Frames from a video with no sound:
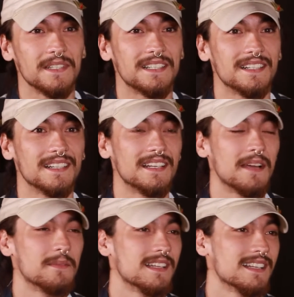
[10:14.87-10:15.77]
We could.
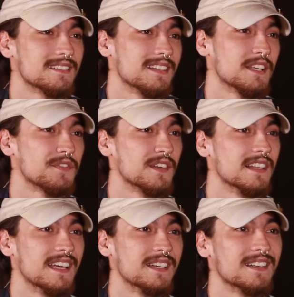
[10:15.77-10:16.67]
I mean, that's
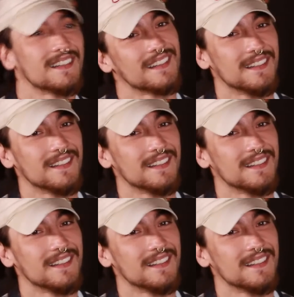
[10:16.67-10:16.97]
for later.